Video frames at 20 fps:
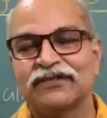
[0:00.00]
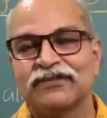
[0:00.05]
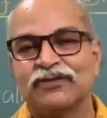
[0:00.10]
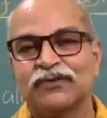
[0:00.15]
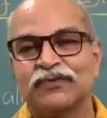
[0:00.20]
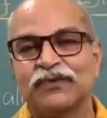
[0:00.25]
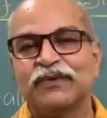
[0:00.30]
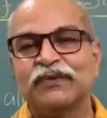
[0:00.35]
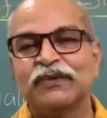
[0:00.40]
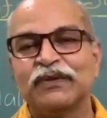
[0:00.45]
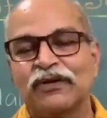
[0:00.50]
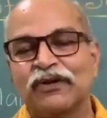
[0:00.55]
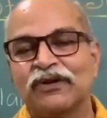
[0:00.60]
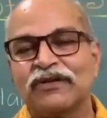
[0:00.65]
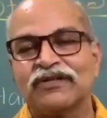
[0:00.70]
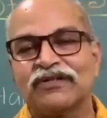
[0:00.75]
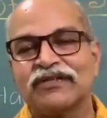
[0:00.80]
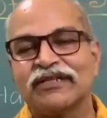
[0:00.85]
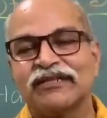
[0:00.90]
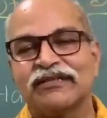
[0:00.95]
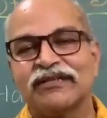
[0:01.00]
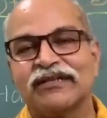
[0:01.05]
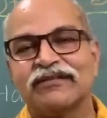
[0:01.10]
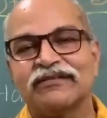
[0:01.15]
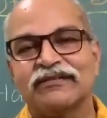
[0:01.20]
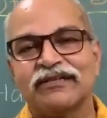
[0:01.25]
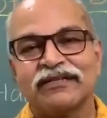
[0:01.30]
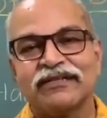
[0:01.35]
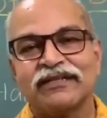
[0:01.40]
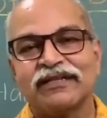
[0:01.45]
So we will not say
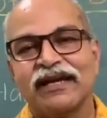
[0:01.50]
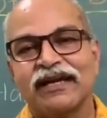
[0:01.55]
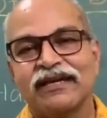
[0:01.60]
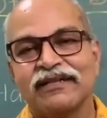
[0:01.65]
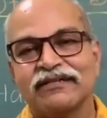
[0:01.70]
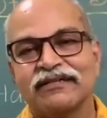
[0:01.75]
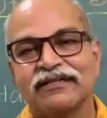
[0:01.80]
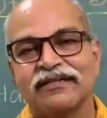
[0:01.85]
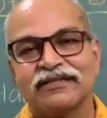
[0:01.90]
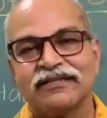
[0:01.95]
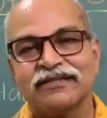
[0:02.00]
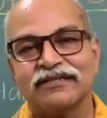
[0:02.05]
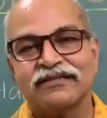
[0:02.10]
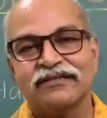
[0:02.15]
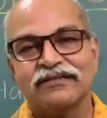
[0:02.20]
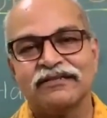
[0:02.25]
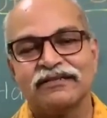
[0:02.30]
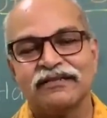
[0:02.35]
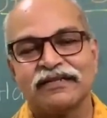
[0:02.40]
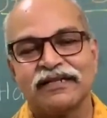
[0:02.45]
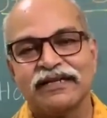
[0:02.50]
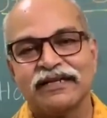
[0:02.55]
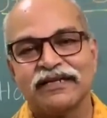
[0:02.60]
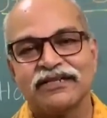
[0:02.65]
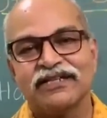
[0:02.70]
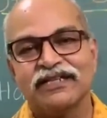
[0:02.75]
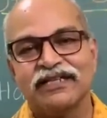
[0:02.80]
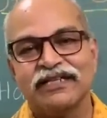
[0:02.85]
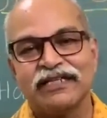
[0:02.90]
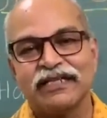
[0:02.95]
that this
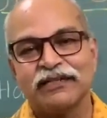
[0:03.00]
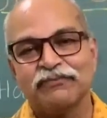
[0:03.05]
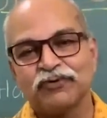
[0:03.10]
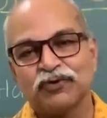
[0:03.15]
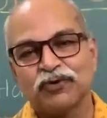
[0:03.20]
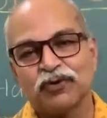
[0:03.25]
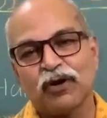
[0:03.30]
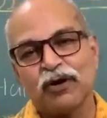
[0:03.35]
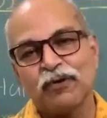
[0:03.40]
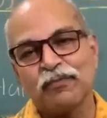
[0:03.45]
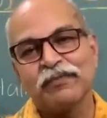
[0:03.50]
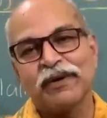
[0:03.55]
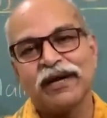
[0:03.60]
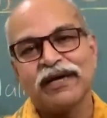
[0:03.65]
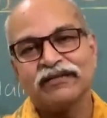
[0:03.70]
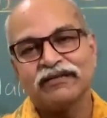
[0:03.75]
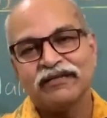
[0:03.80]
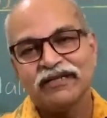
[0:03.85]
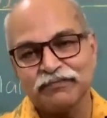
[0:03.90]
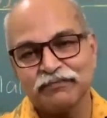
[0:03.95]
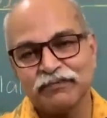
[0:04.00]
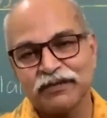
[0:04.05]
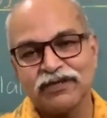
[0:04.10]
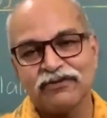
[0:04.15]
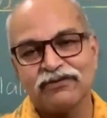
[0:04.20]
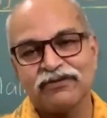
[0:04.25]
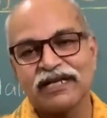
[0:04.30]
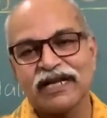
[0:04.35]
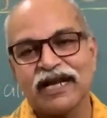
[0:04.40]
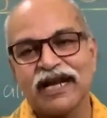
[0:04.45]
radiation is absorbed by this
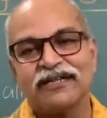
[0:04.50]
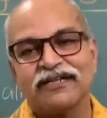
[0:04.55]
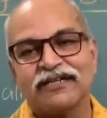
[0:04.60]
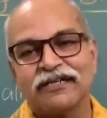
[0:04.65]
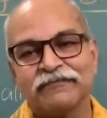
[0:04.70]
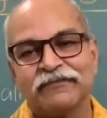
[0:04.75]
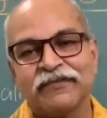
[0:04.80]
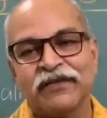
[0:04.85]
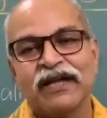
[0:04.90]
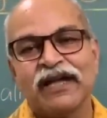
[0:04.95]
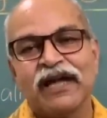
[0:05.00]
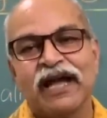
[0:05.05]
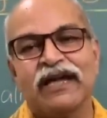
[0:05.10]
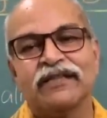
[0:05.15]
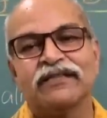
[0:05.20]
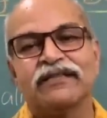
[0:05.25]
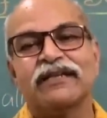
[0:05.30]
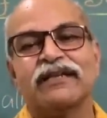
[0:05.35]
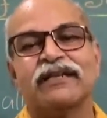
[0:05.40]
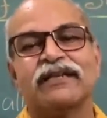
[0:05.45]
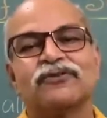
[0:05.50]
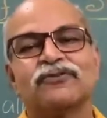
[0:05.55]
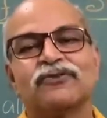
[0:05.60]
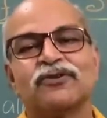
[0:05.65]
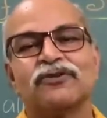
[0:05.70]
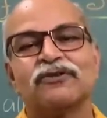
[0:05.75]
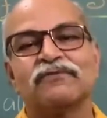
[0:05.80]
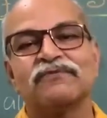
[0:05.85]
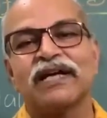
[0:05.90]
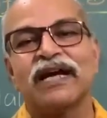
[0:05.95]
particular atom and the
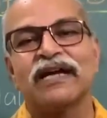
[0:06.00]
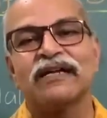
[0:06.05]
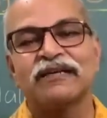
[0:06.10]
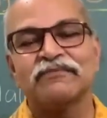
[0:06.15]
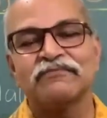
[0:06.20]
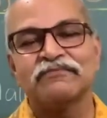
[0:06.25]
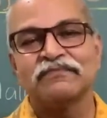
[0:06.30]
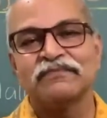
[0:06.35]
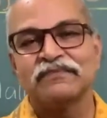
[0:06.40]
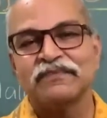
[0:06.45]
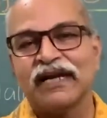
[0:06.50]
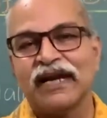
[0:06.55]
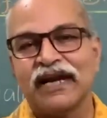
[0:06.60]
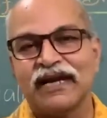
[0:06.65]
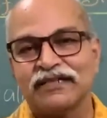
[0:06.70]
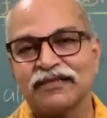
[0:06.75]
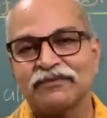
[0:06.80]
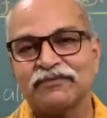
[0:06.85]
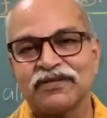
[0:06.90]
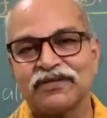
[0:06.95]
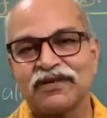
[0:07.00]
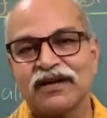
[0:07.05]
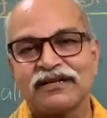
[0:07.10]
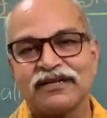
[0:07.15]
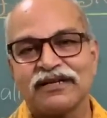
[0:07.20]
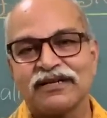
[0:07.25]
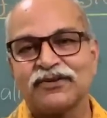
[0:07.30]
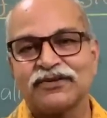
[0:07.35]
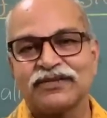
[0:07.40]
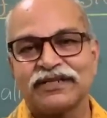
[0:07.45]
electron of that atom
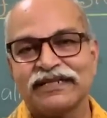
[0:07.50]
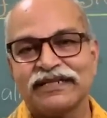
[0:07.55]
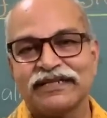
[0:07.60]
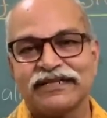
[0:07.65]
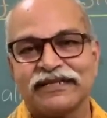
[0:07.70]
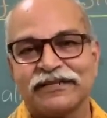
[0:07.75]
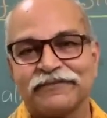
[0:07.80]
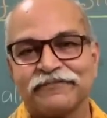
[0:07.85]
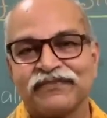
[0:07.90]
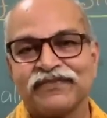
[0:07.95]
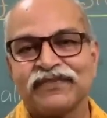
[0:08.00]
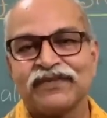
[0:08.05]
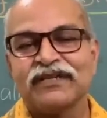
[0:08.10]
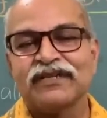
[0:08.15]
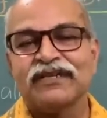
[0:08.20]
started oscillating.